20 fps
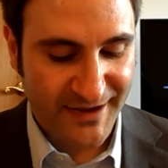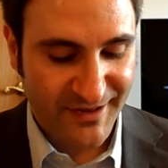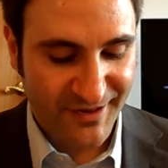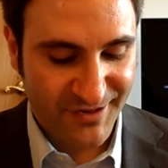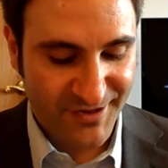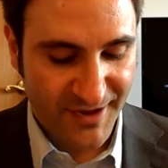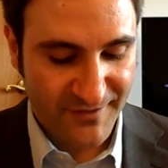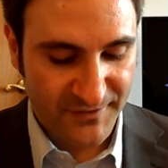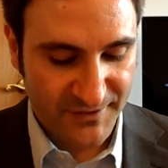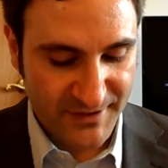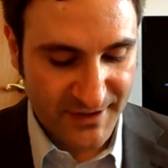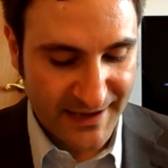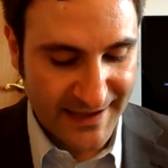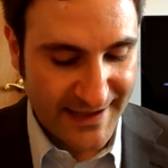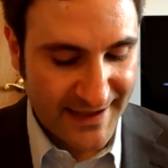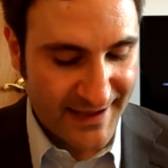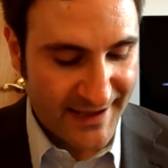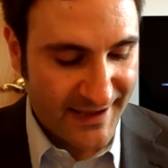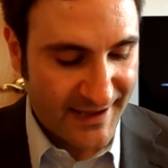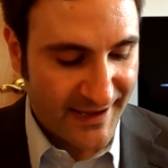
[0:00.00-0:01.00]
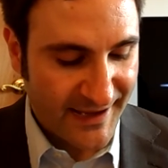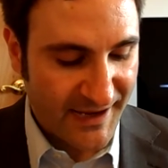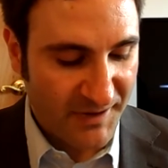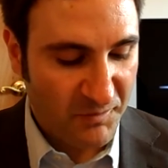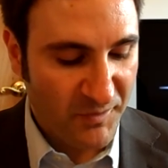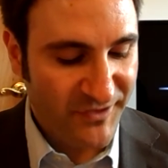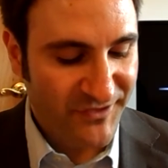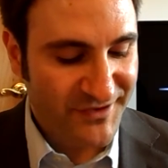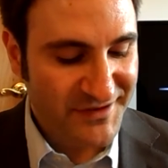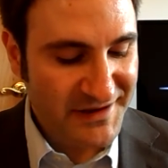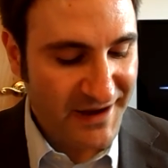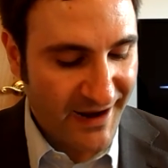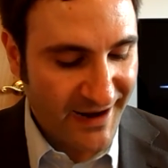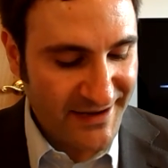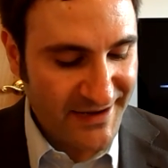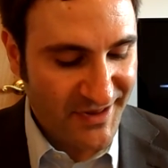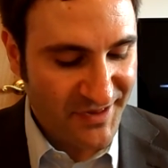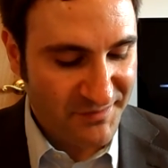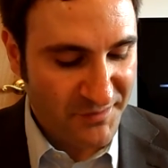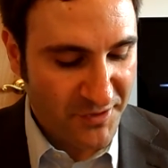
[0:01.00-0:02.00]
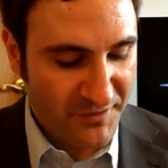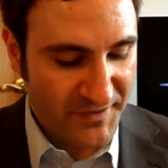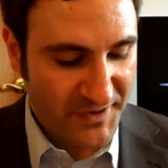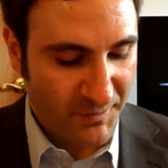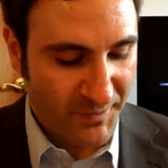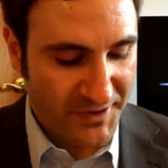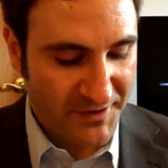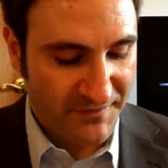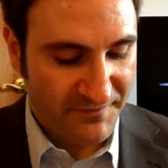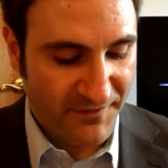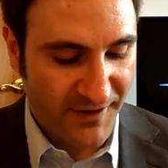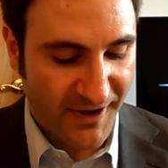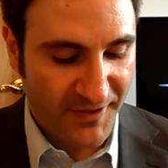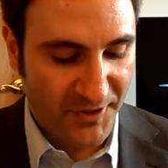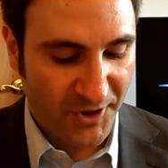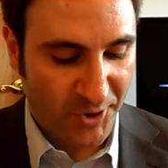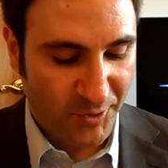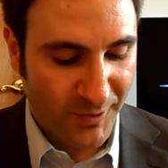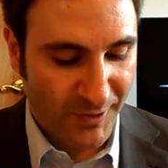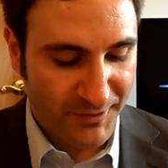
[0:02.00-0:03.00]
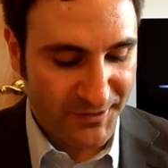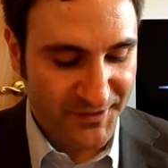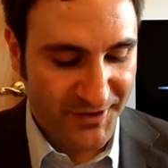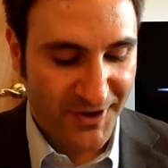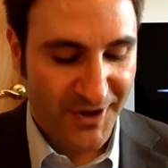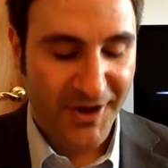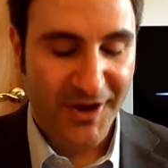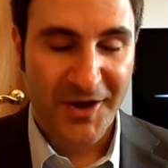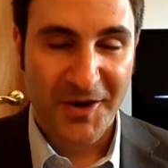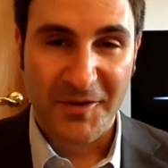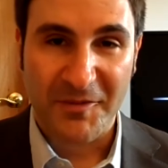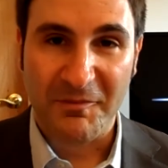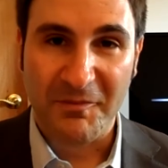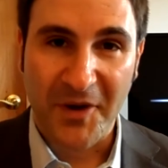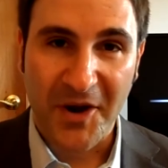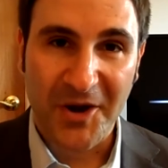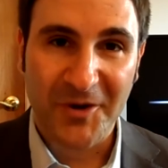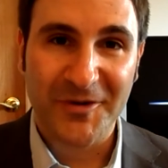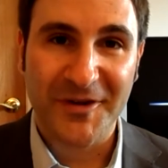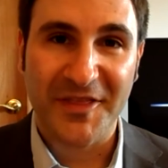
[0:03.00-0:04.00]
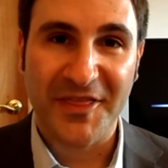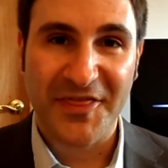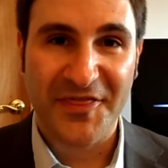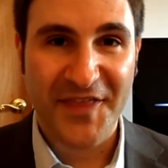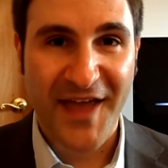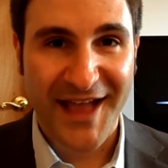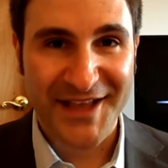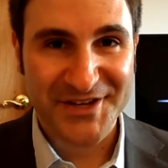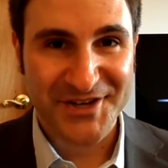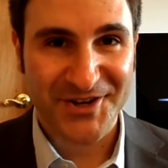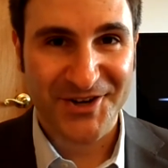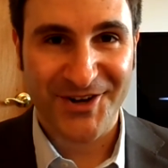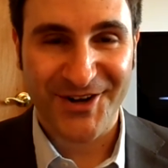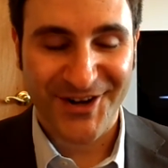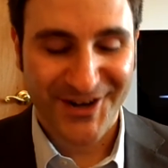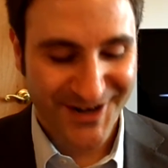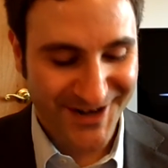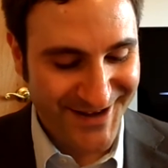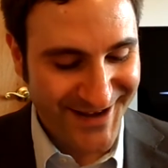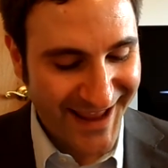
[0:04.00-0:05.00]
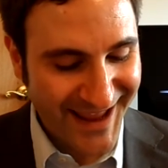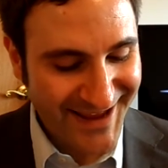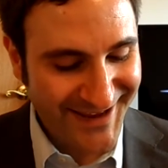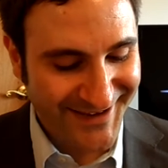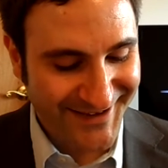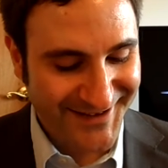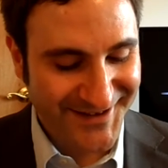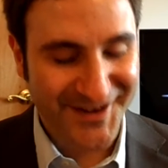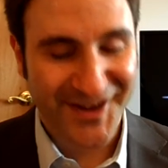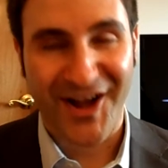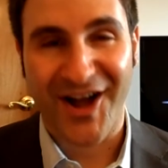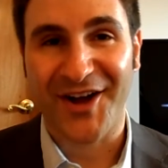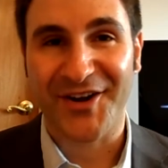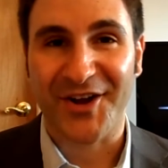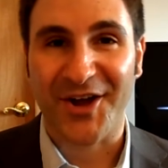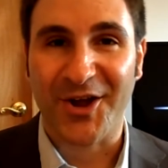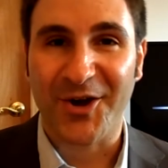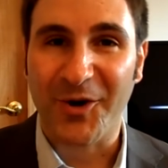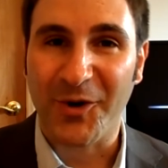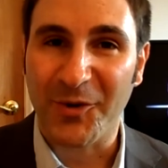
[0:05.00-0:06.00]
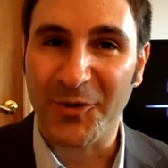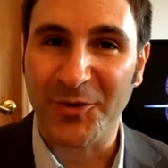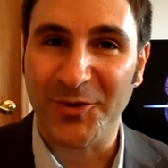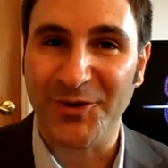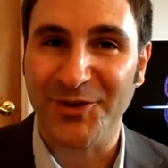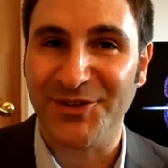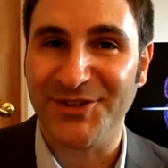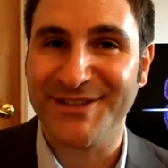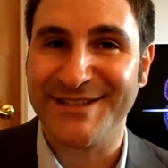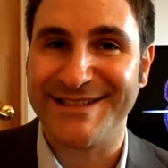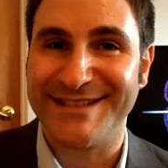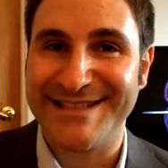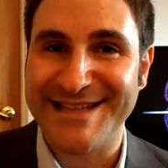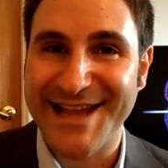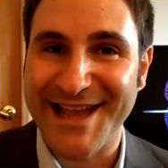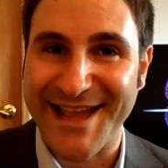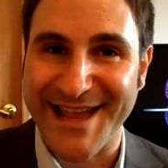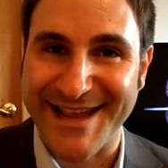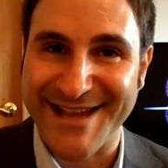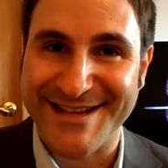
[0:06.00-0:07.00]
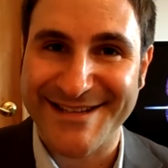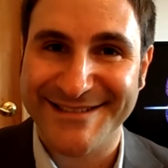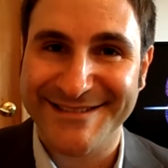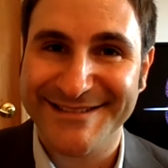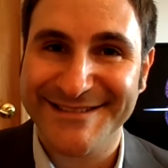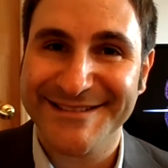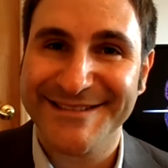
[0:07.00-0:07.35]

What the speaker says: 87. In which 90s movie will you find the quote, "Margaret Thatcher naked on a cold day"?